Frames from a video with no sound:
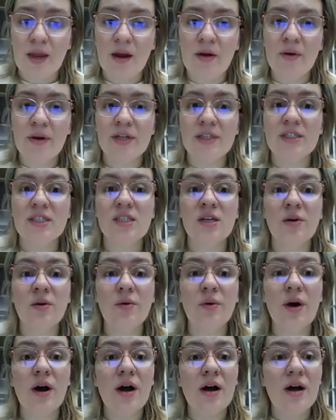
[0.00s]
Alright,
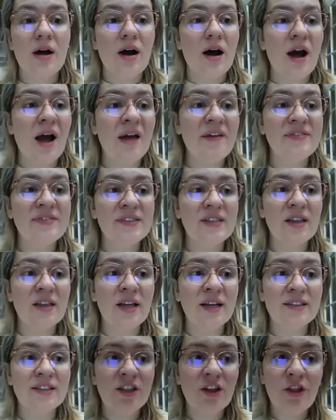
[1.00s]
so I've
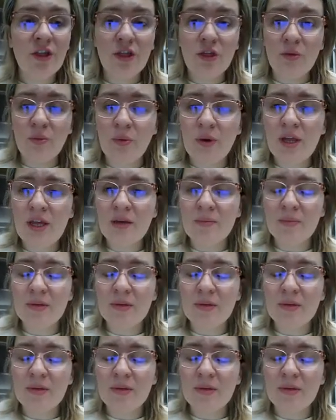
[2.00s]
selected 3